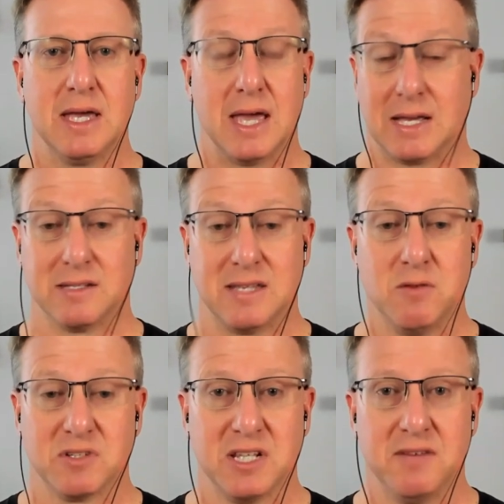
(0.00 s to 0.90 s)
because
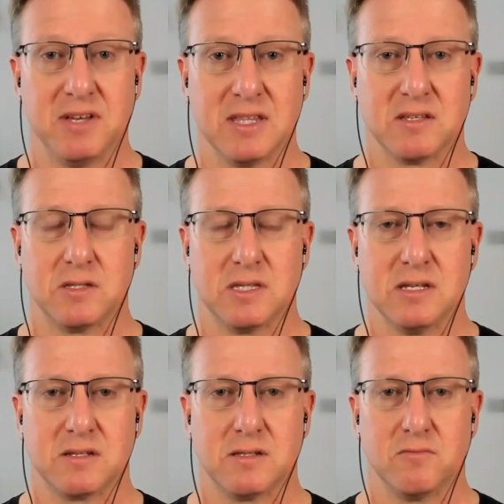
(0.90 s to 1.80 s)
he was living this,
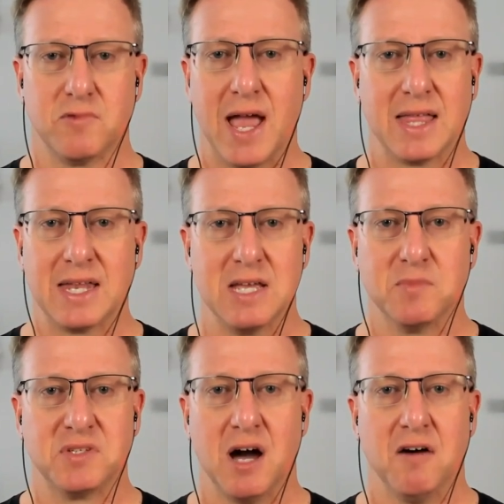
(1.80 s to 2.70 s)
this reality
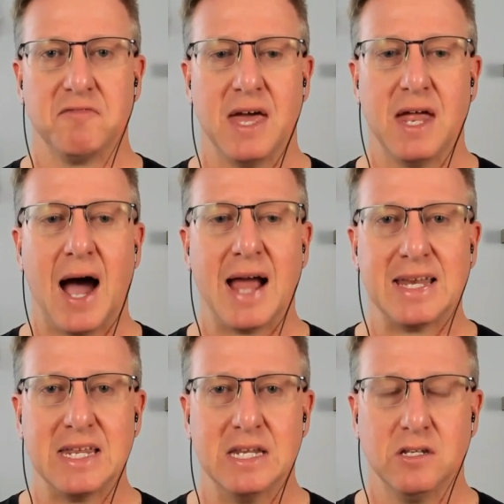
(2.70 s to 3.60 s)
himself, that I
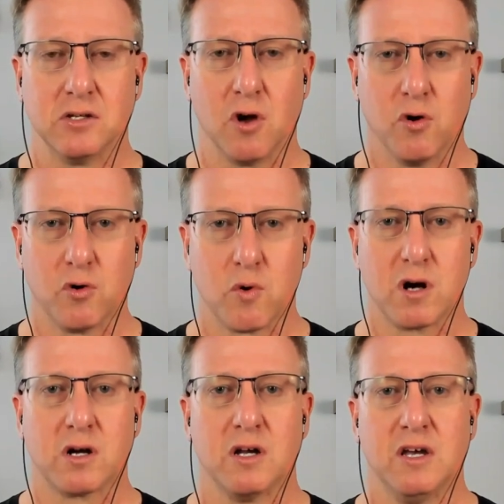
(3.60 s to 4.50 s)
needed to go to
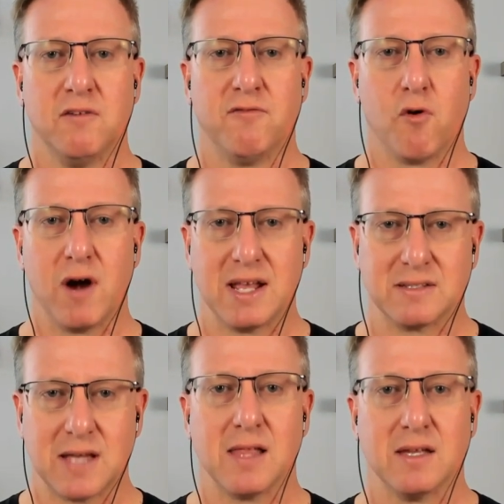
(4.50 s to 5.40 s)
work for a
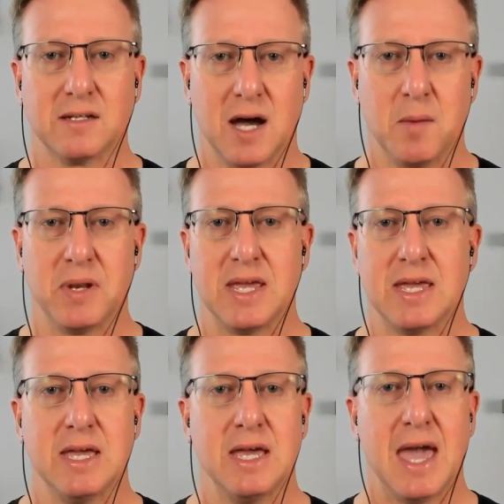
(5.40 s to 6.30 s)
solid
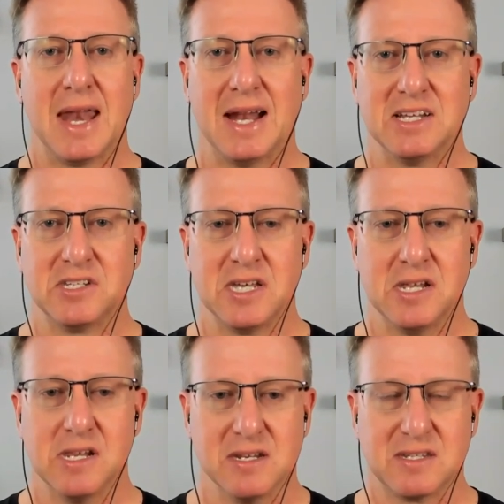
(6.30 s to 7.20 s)
company. And I just
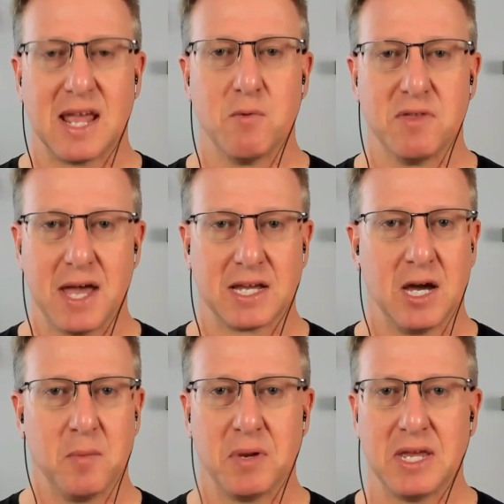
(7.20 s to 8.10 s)
needed to stay with that
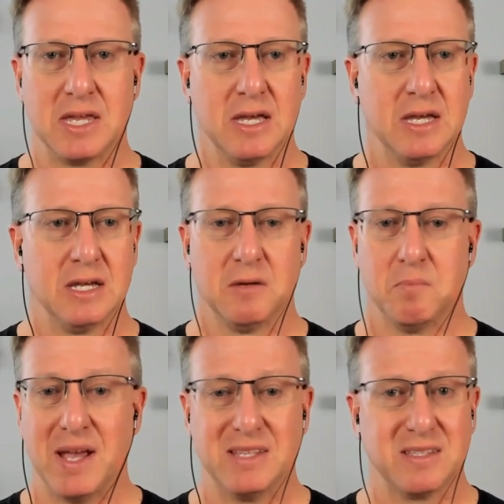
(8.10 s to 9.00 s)
company
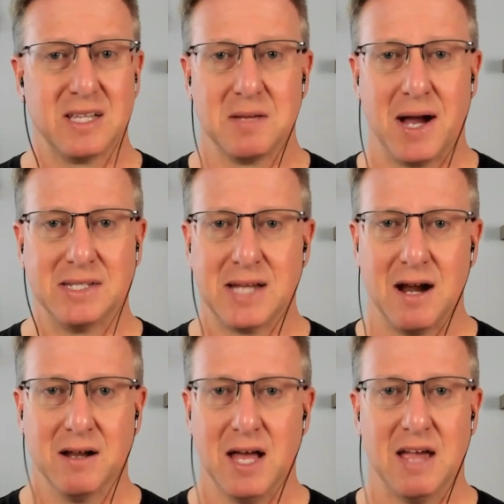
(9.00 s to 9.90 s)
basically my
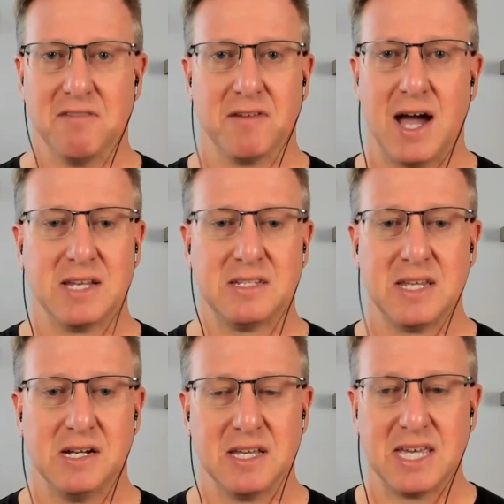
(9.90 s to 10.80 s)
entire life. I just
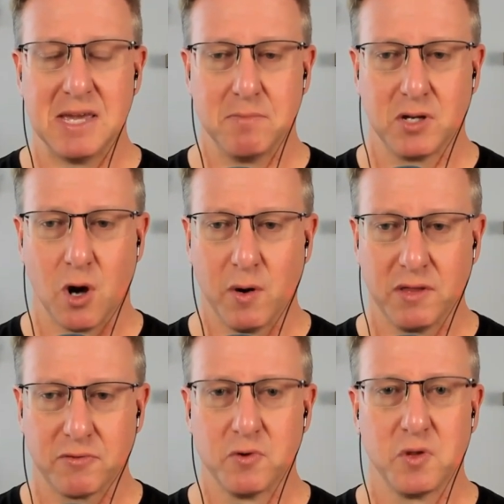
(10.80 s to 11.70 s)
needed to keep going
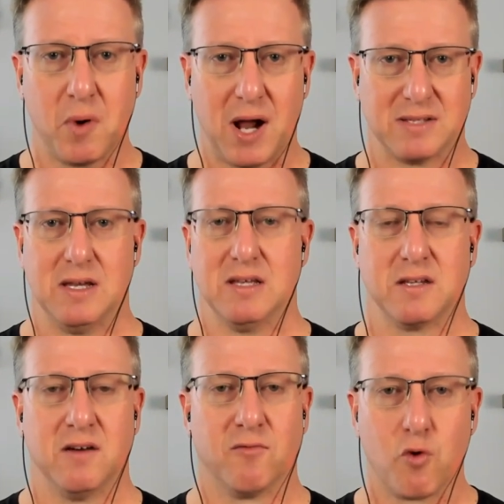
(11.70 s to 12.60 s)
through the
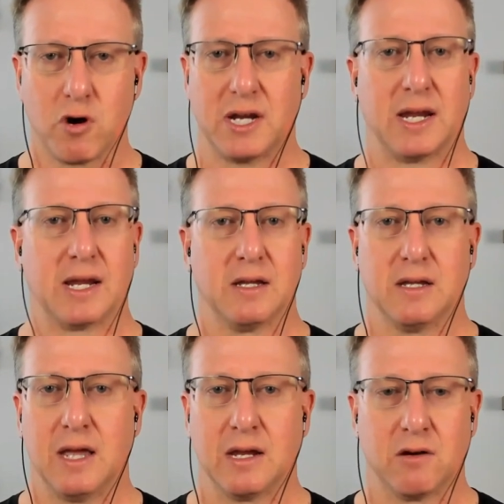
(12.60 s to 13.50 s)
process of working
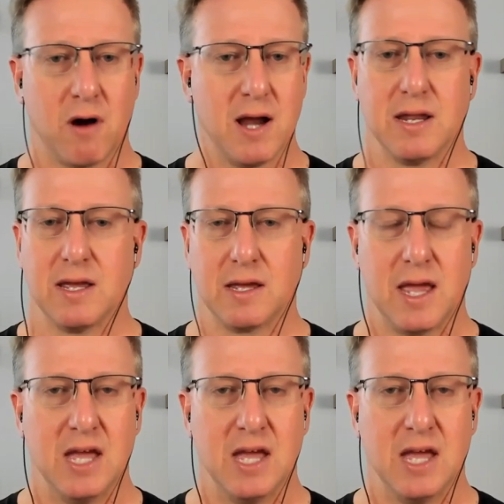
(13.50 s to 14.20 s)
and grinding